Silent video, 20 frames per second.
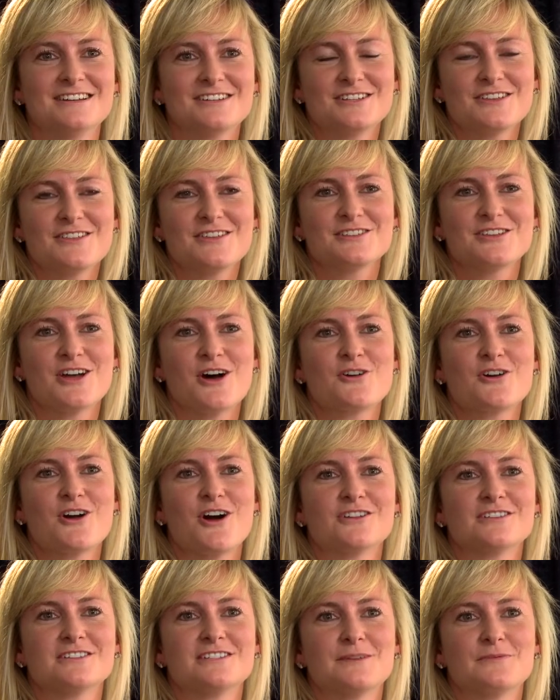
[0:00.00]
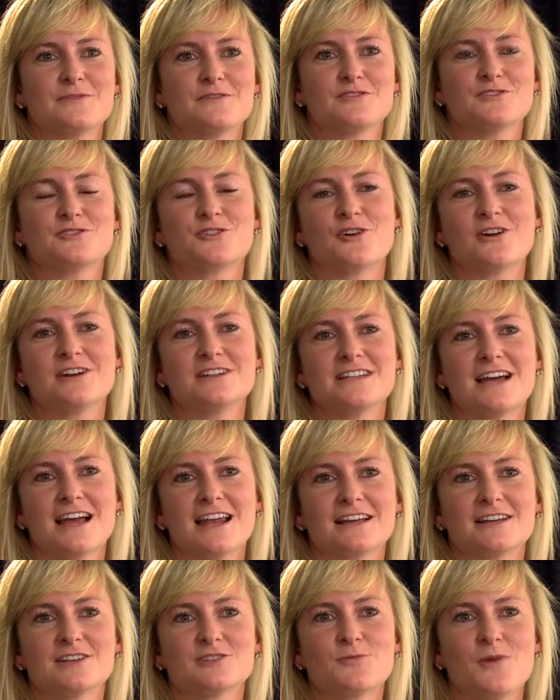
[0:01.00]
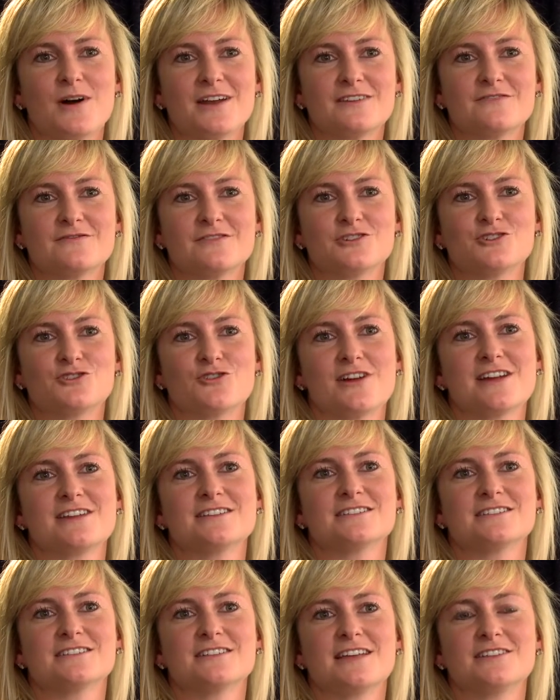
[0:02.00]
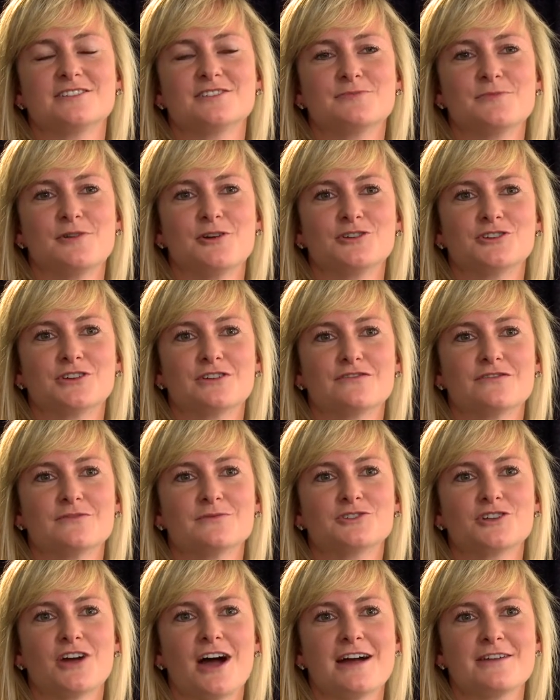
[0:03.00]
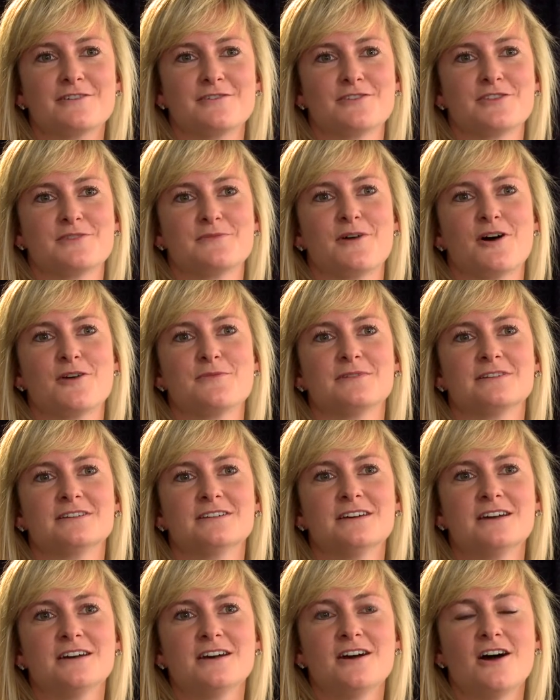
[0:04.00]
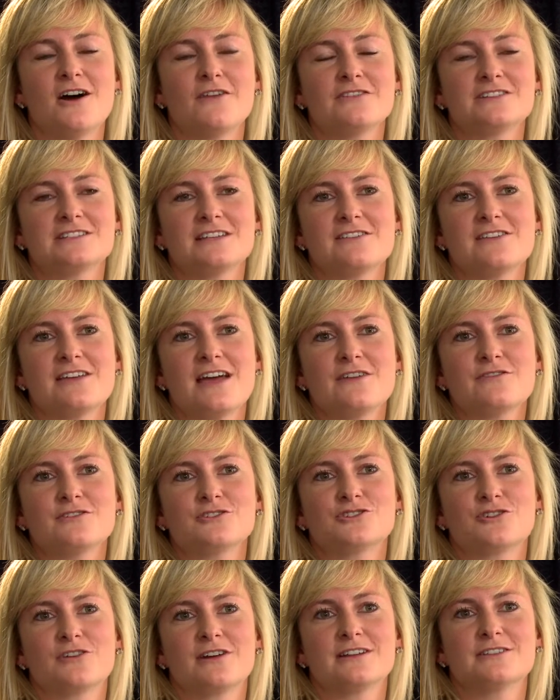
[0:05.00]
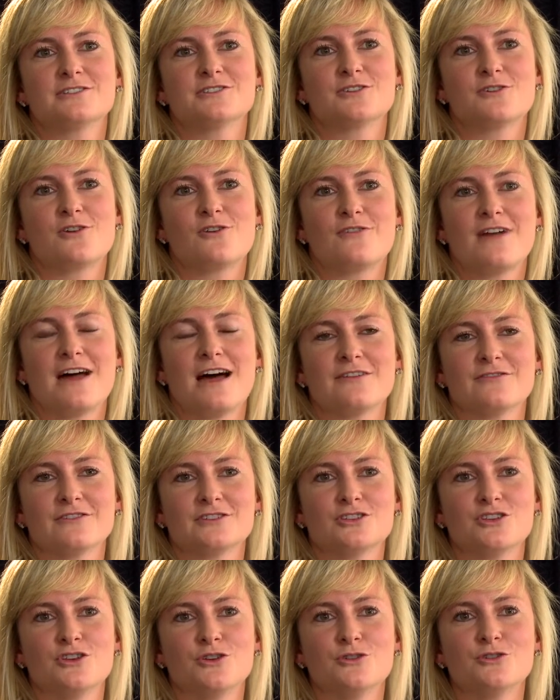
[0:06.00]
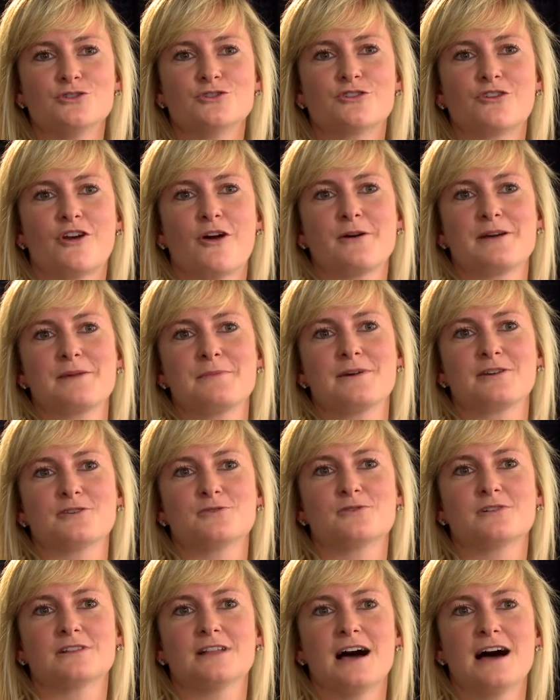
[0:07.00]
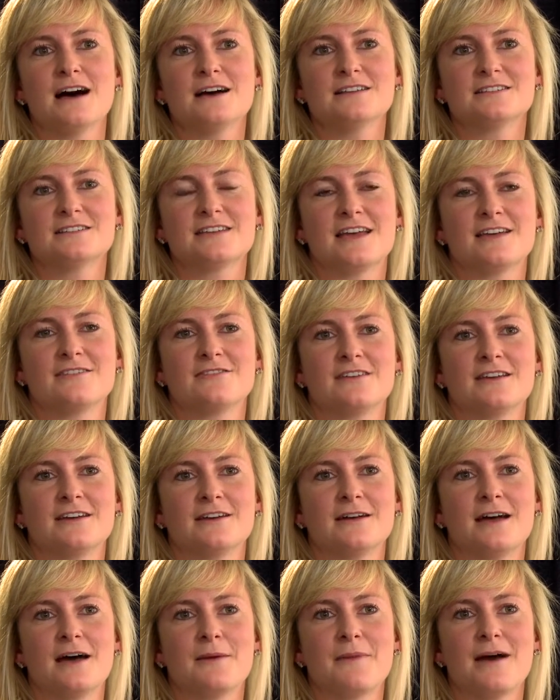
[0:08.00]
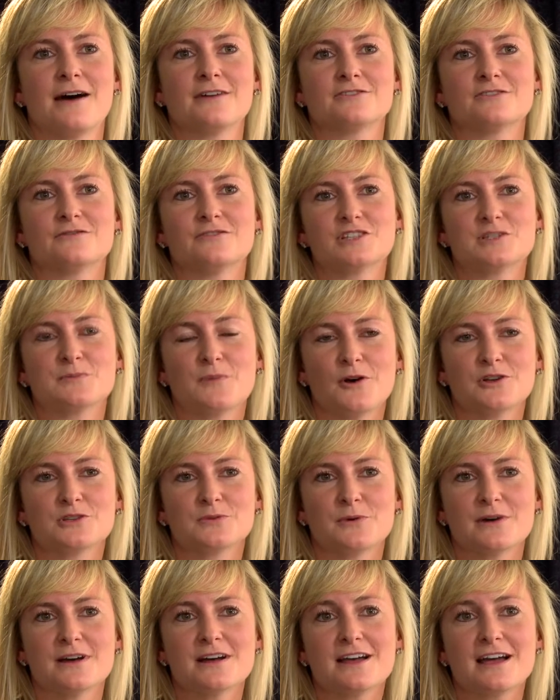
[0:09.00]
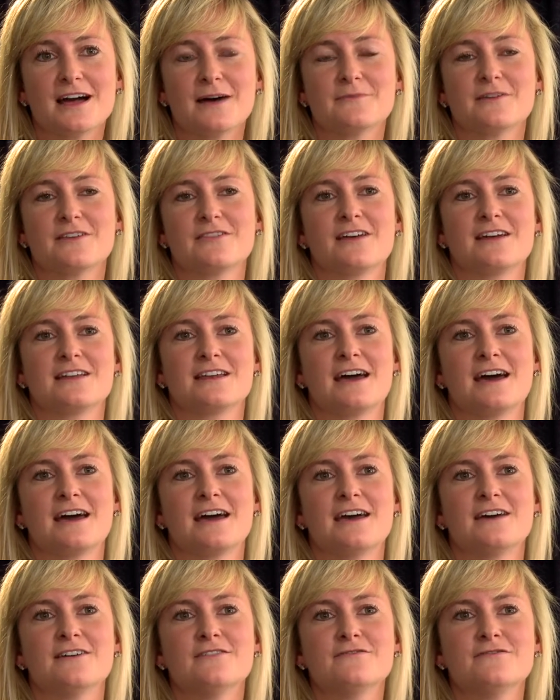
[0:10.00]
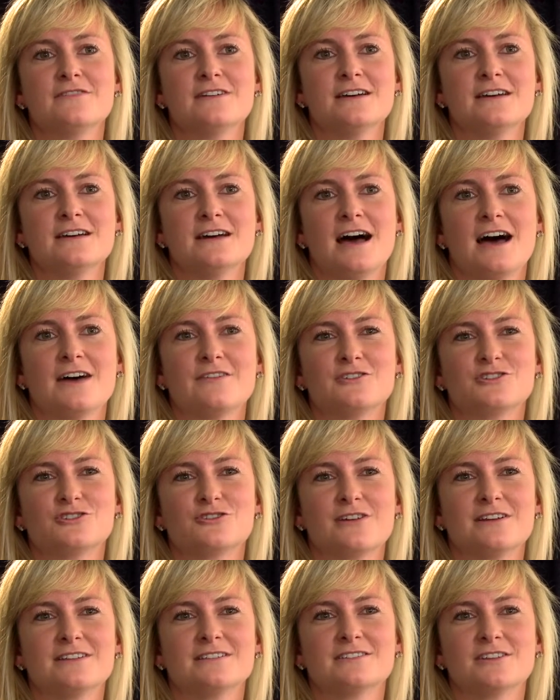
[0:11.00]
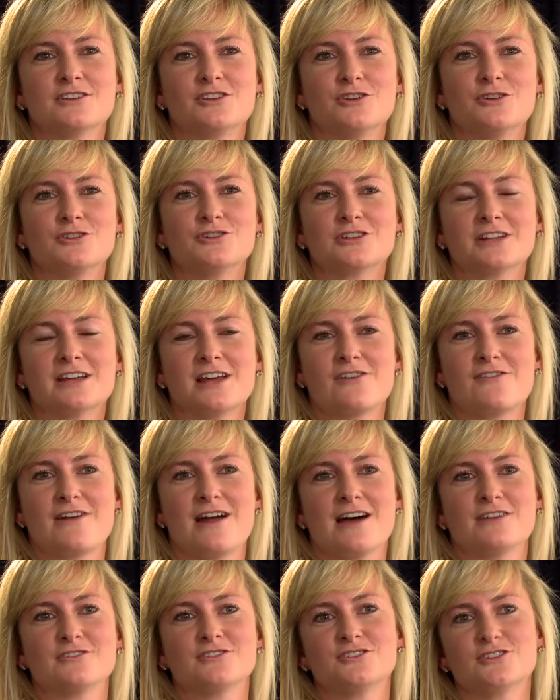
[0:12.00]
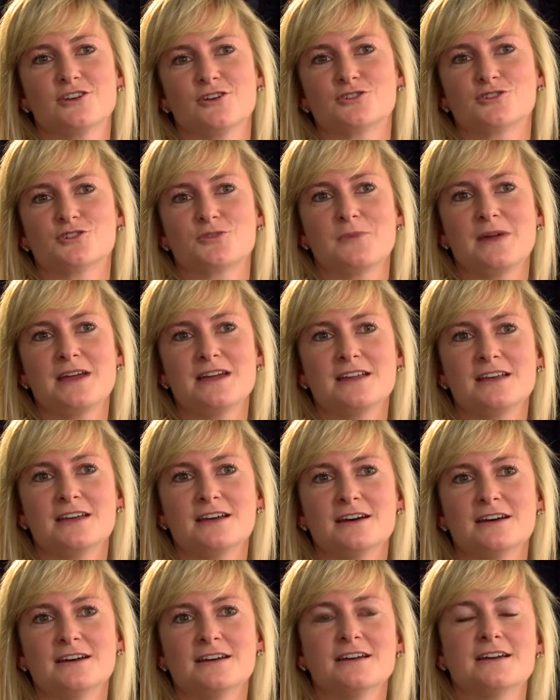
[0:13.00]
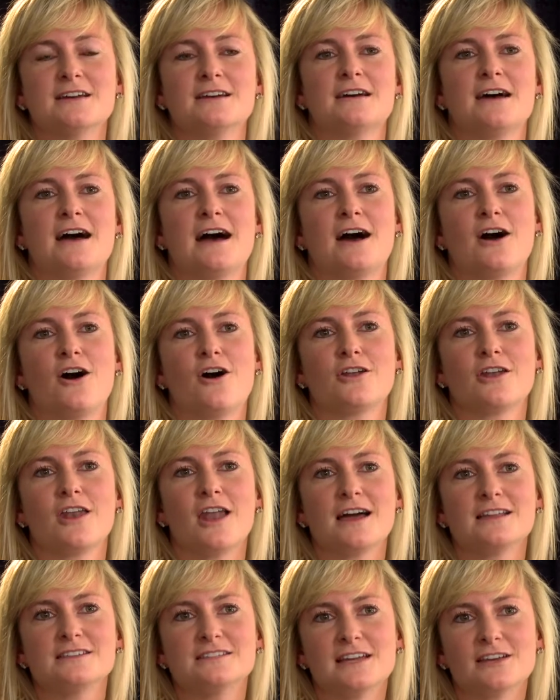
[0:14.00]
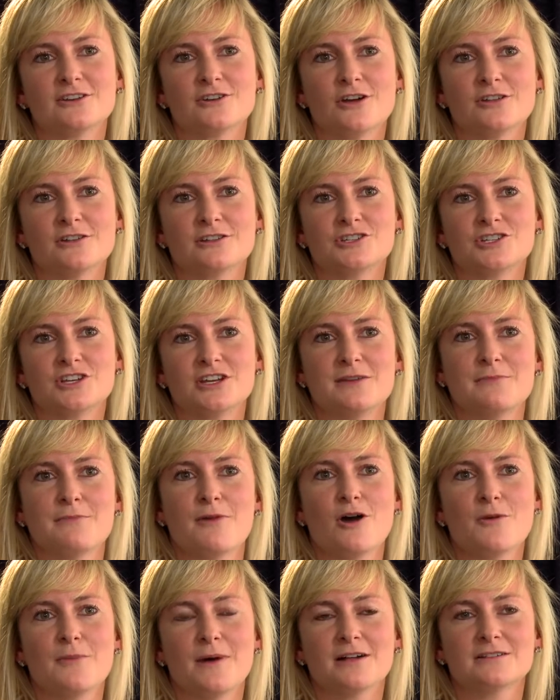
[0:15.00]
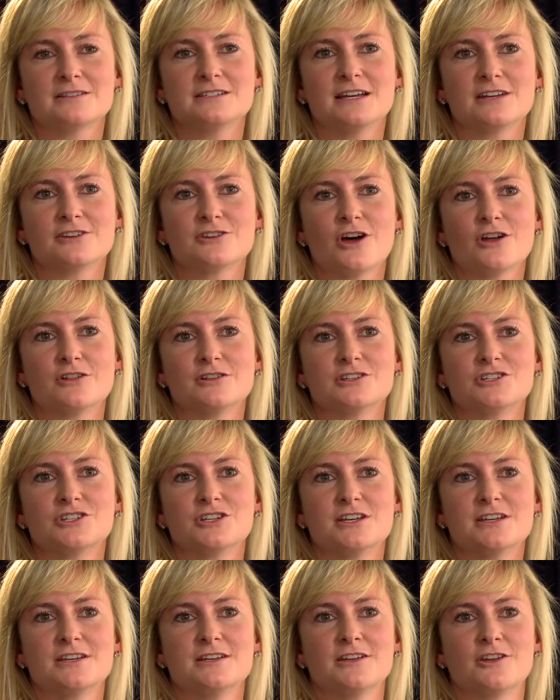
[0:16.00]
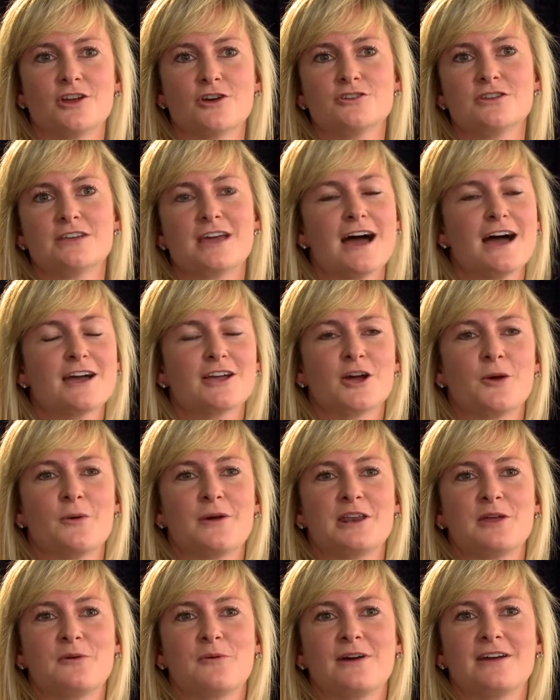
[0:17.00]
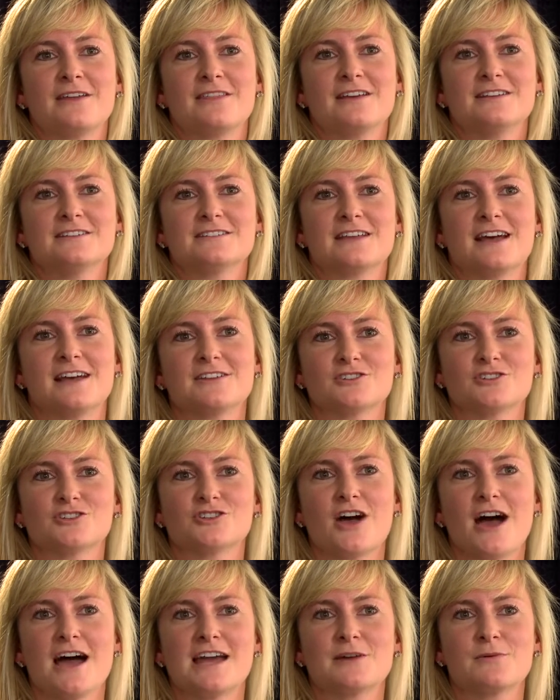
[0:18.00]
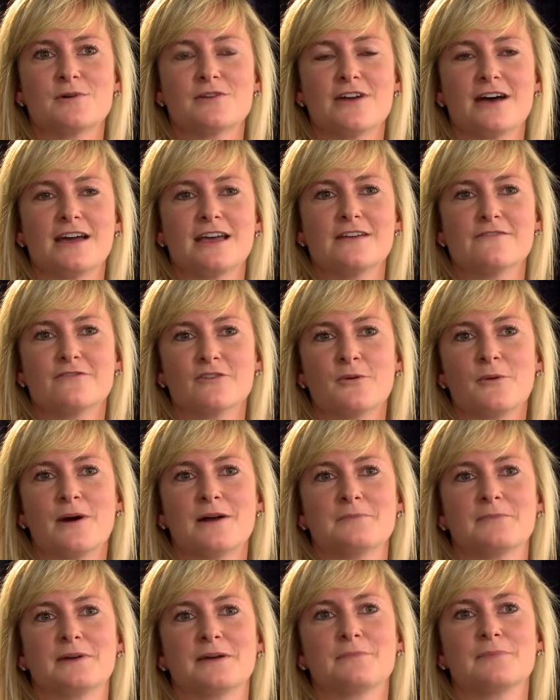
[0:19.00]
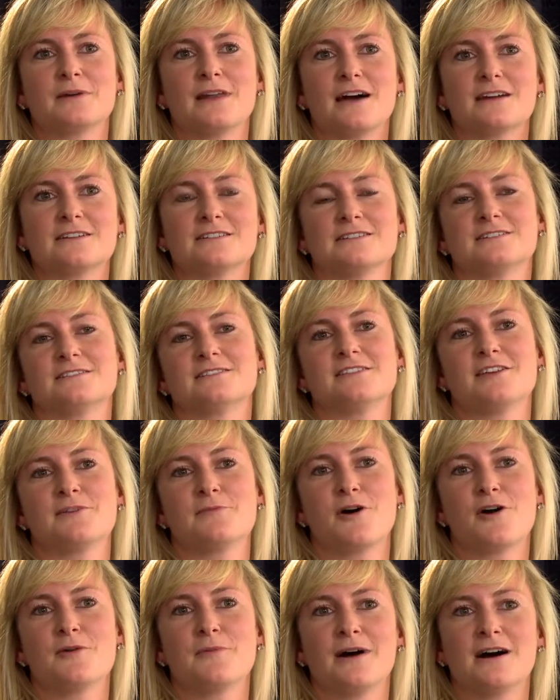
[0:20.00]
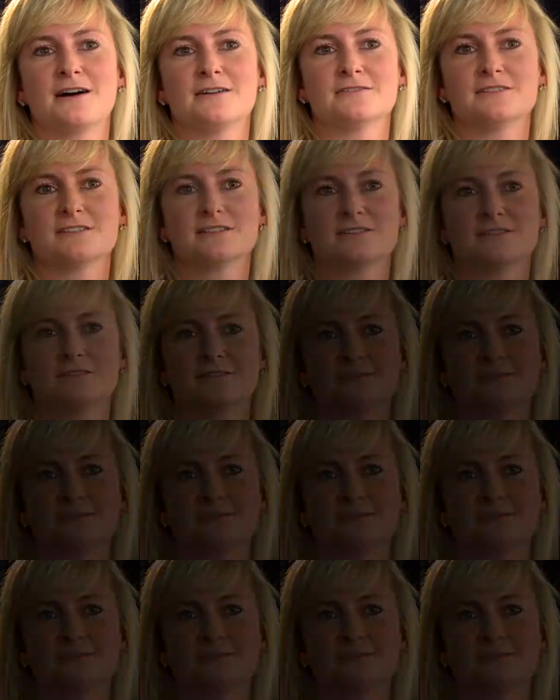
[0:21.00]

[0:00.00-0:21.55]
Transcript: So this whole concept of storytelling is one of the trends that's emerging from China at the moment. Obviously the other trends are around this huge growing middle class and the amount of disposable income that they now have. Other trends are hugely around social media, uh, online technology, mobile technology. You know, you can't go anywhere these days in China without everyone being plugged into their mobiles.